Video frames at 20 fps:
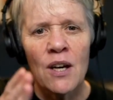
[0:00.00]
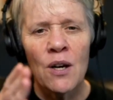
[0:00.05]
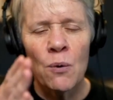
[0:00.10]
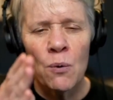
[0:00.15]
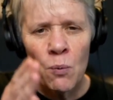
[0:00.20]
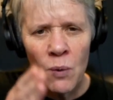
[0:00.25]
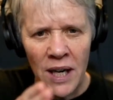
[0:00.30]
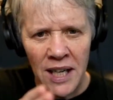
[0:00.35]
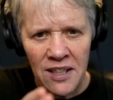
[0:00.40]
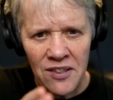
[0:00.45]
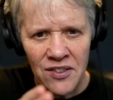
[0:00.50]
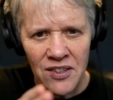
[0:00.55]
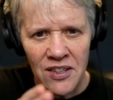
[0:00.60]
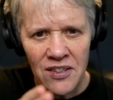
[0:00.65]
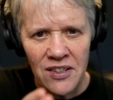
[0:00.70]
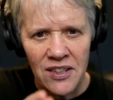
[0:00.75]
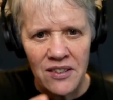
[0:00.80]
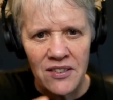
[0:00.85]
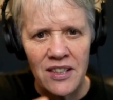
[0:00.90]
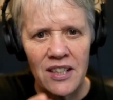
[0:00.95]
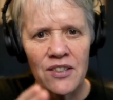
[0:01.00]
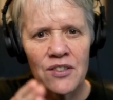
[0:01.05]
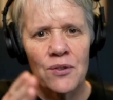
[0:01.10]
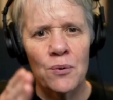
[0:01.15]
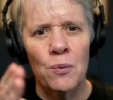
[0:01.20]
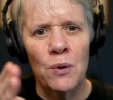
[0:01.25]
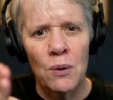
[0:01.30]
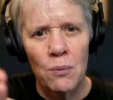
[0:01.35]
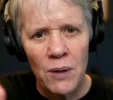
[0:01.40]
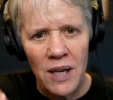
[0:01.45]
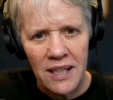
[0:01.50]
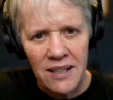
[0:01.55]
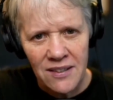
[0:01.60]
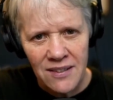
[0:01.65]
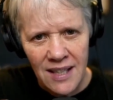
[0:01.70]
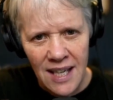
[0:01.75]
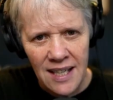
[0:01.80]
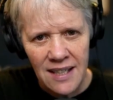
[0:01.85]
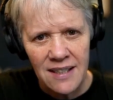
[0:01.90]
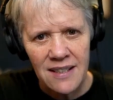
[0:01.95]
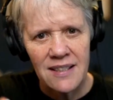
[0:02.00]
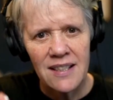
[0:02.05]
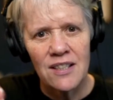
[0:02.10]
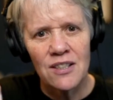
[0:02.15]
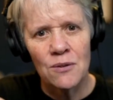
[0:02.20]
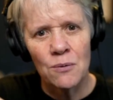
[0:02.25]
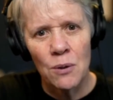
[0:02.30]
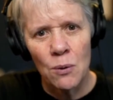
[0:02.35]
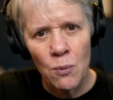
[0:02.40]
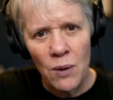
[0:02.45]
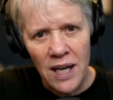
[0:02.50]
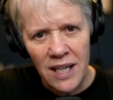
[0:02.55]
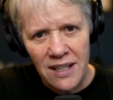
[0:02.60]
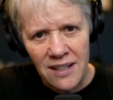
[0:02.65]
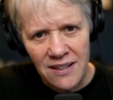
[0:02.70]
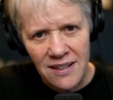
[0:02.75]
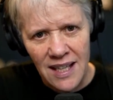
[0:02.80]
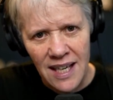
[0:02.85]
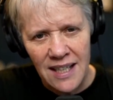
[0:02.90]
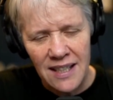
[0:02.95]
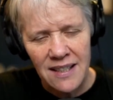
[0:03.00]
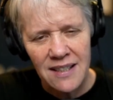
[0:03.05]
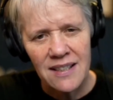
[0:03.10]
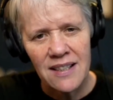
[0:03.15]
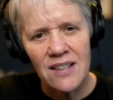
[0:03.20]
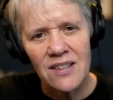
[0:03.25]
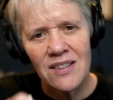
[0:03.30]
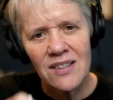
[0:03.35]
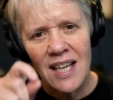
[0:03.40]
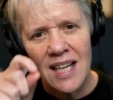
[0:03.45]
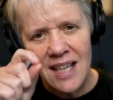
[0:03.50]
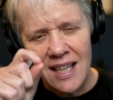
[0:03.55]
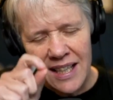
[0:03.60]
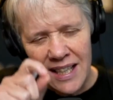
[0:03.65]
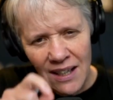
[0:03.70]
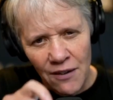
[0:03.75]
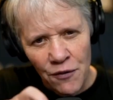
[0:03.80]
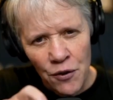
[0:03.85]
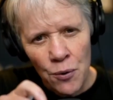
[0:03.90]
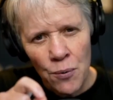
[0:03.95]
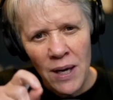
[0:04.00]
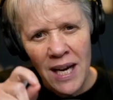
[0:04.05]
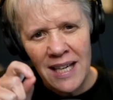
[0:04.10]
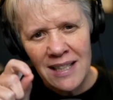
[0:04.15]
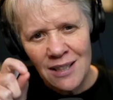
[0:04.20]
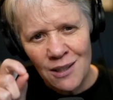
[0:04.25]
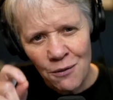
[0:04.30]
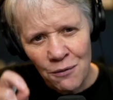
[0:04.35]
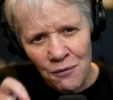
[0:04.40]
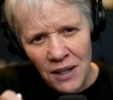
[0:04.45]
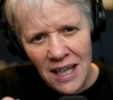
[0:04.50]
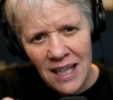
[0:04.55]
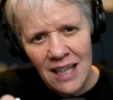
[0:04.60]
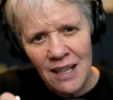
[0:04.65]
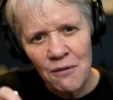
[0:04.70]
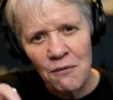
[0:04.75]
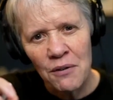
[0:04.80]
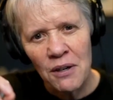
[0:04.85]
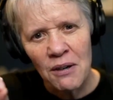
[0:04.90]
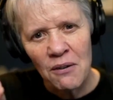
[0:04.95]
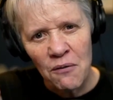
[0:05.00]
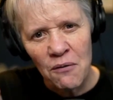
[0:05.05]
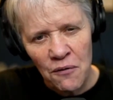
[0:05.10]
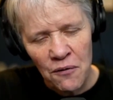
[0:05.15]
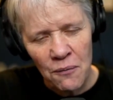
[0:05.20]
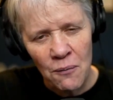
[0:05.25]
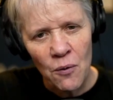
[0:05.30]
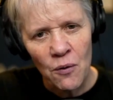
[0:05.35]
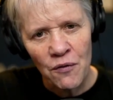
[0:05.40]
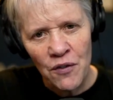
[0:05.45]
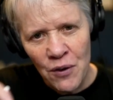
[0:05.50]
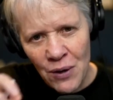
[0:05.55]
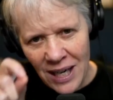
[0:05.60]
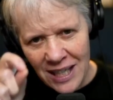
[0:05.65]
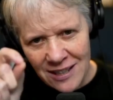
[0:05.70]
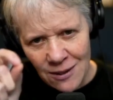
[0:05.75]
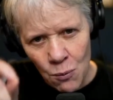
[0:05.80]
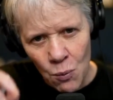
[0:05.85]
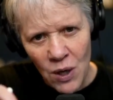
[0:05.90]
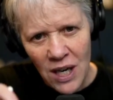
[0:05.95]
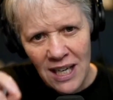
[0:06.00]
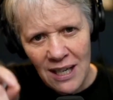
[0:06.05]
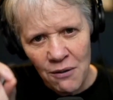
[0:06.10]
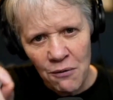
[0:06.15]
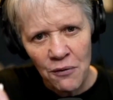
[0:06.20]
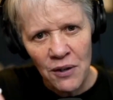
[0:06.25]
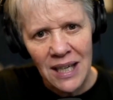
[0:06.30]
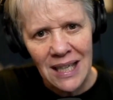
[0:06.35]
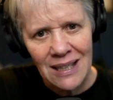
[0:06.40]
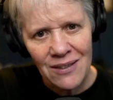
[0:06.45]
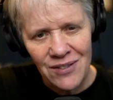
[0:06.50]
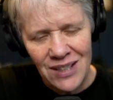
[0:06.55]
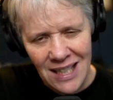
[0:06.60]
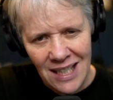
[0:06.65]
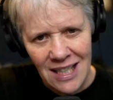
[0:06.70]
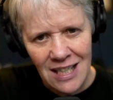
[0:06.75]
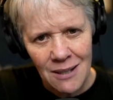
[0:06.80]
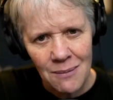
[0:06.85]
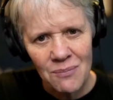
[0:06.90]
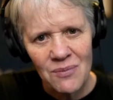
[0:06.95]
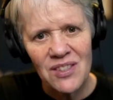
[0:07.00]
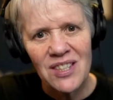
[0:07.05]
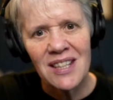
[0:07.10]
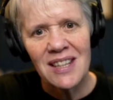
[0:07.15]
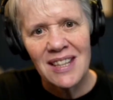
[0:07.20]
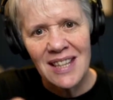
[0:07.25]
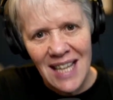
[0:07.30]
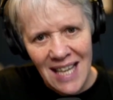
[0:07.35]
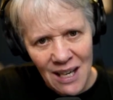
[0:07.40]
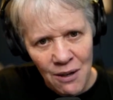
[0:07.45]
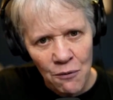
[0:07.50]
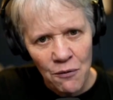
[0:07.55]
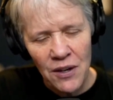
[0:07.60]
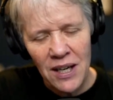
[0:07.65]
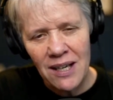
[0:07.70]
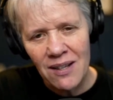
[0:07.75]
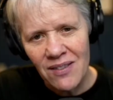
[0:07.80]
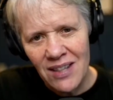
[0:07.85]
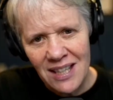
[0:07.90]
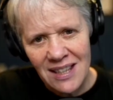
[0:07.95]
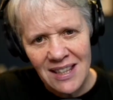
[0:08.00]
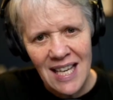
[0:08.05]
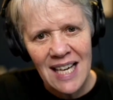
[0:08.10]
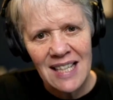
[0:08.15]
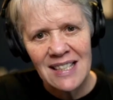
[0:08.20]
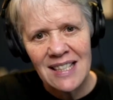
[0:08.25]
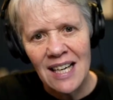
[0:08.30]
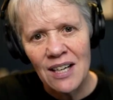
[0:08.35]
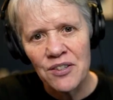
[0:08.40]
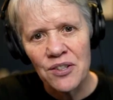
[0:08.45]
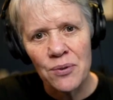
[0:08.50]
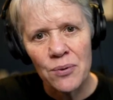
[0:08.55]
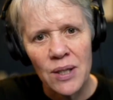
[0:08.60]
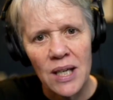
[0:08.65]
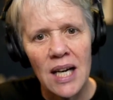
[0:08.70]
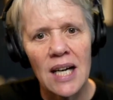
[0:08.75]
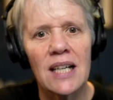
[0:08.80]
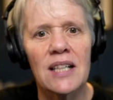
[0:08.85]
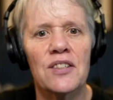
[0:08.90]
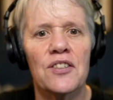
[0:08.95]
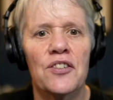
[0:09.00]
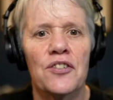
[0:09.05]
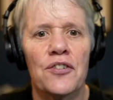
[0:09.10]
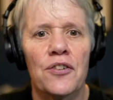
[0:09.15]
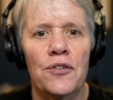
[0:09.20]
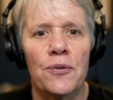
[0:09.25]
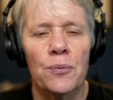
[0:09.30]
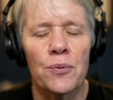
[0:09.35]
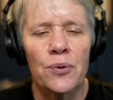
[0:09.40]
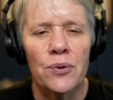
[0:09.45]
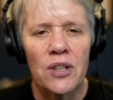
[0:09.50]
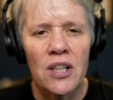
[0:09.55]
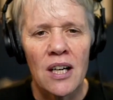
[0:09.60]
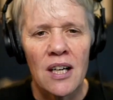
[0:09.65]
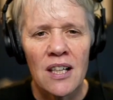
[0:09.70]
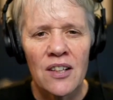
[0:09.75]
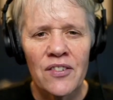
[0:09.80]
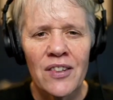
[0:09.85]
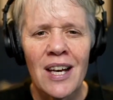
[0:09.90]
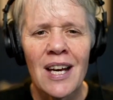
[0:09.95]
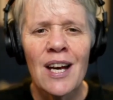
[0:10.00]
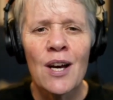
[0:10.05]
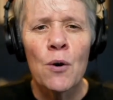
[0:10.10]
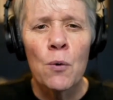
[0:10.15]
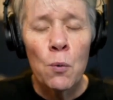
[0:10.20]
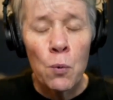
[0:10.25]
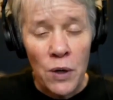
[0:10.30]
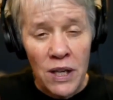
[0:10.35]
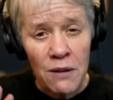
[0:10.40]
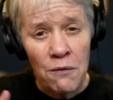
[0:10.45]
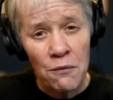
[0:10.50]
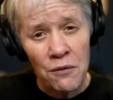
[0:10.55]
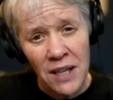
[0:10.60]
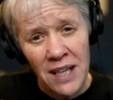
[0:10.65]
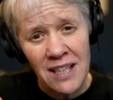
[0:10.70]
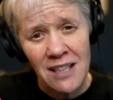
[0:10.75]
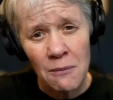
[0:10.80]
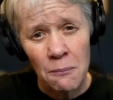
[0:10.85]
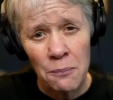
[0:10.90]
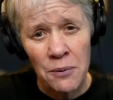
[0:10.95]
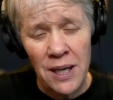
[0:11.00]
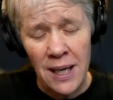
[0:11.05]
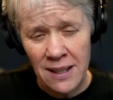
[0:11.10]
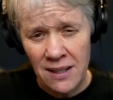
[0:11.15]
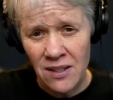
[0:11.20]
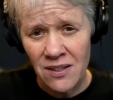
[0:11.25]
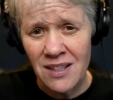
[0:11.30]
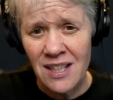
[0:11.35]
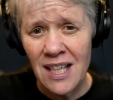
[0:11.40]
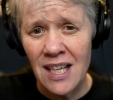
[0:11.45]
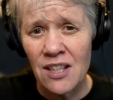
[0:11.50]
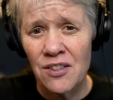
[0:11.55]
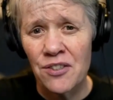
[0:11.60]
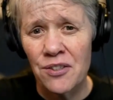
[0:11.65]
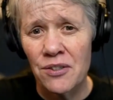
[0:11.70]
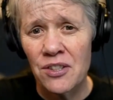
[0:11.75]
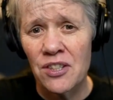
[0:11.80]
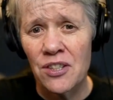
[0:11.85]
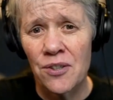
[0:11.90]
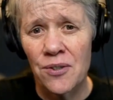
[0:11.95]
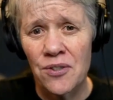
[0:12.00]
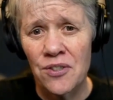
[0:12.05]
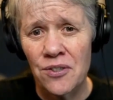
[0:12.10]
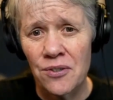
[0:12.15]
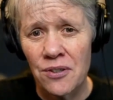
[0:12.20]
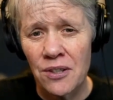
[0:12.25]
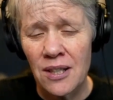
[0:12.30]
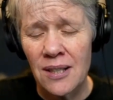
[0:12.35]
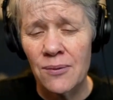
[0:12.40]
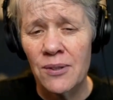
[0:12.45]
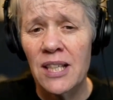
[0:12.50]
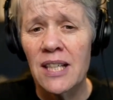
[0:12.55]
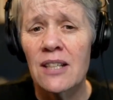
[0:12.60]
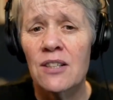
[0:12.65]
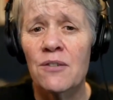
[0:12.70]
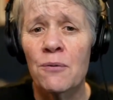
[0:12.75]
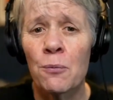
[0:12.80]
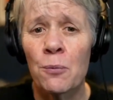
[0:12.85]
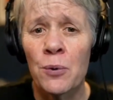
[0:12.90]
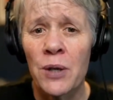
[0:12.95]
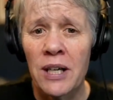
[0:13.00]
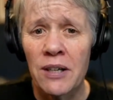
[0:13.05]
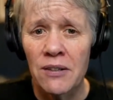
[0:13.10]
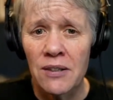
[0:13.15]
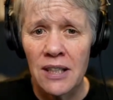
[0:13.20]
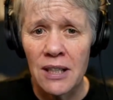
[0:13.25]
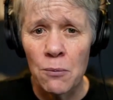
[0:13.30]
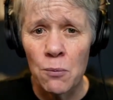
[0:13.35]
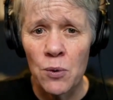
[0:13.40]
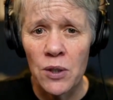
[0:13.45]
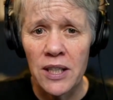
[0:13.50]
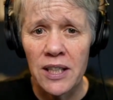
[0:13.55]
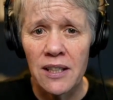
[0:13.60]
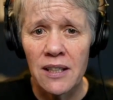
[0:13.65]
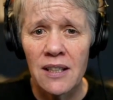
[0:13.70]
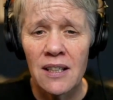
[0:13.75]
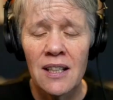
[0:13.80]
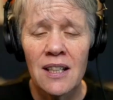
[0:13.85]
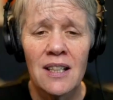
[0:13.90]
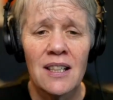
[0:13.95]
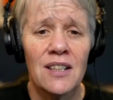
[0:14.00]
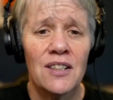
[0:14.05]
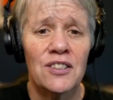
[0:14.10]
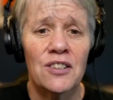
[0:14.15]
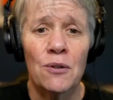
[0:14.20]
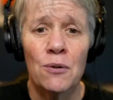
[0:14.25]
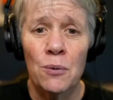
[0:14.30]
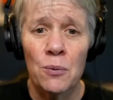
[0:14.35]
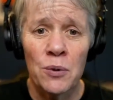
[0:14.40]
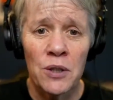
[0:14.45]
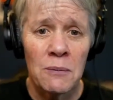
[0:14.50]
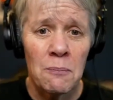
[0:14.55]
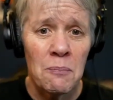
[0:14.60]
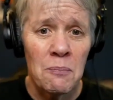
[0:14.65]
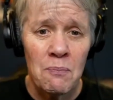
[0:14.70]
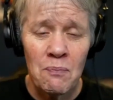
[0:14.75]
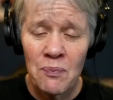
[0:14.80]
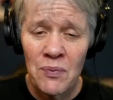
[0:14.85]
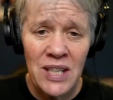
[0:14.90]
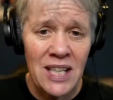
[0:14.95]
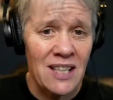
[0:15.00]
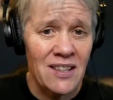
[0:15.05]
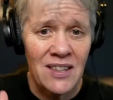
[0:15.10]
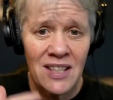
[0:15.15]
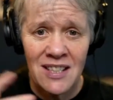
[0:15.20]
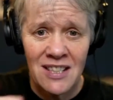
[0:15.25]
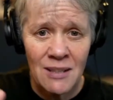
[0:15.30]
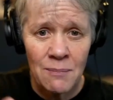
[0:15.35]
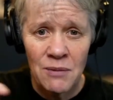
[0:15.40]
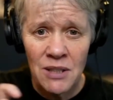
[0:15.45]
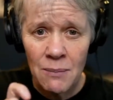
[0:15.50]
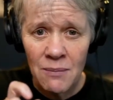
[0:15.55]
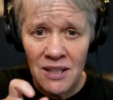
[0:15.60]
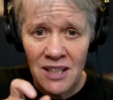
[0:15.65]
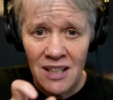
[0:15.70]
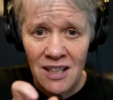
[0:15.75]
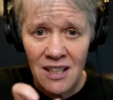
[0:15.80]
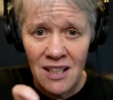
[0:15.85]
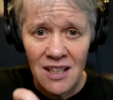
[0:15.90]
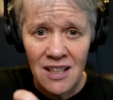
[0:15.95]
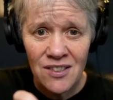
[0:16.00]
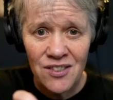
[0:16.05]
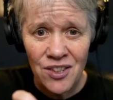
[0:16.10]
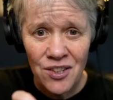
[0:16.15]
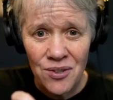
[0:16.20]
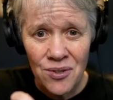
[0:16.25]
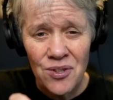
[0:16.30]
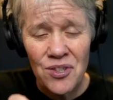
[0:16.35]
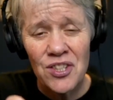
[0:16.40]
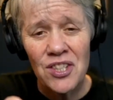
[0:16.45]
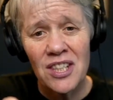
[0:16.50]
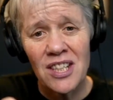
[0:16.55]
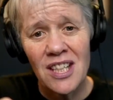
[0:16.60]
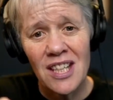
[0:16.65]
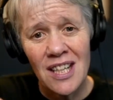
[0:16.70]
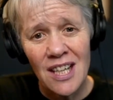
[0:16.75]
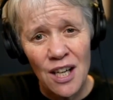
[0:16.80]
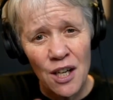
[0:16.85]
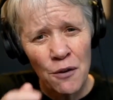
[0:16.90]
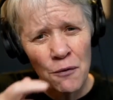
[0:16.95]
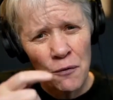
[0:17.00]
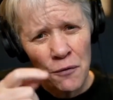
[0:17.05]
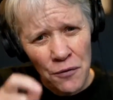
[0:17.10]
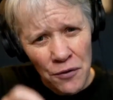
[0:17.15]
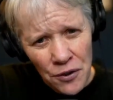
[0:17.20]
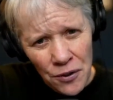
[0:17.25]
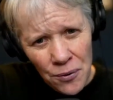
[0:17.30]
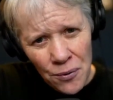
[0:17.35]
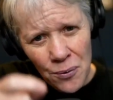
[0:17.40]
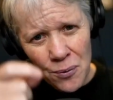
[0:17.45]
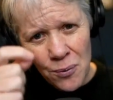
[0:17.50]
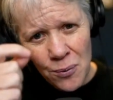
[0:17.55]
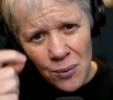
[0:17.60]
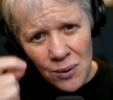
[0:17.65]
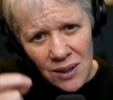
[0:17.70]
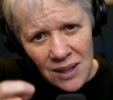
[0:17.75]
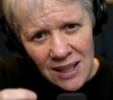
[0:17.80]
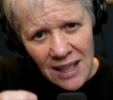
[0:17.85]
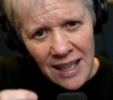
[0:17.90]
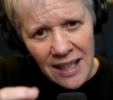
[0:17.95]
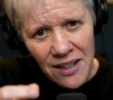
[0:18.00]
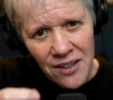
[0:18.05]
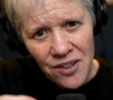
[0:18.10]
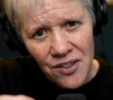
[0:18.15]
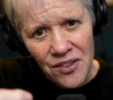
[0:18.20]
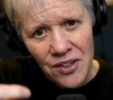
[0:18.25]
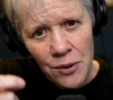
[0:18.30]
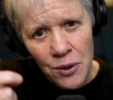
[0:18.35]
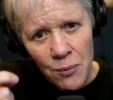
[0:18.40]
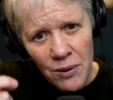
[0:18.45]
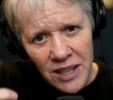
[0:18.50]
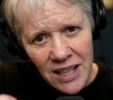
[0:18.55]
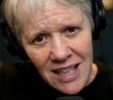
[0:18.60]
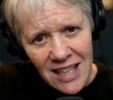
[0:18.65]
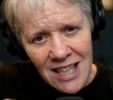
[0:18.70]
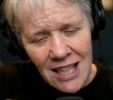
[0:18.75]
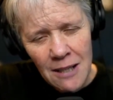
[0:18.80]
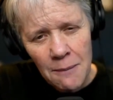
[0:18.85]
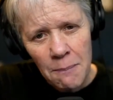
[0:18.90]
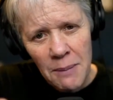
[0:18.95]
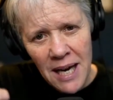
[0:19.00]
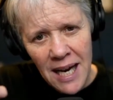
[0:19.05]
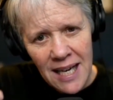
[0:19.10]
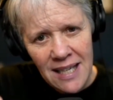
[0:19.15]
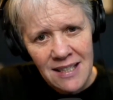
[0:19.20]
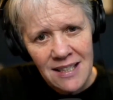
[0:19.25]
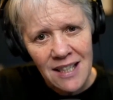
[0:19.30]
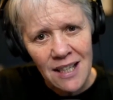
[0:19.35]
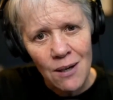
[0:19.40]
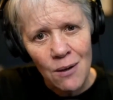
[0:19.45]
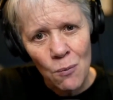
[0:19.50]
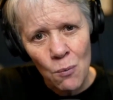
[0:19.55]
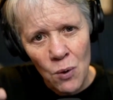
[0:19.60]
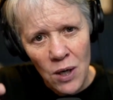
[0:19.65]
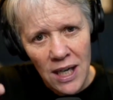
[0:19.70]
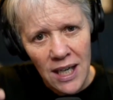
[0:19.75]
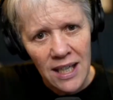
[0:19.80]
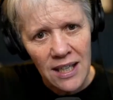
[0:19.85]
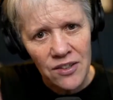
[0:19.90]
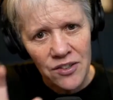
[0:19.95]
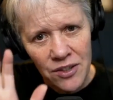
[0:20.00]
Why does this exist? Well, why does that exist? Well, why does that exist? Like if you ask why five times, they found that that's how you got to the root cause. We find in practice the answer is closer to three. It's rarely one. So it would be the symptom and the cause are usually a few layers, and you want to keep asking why.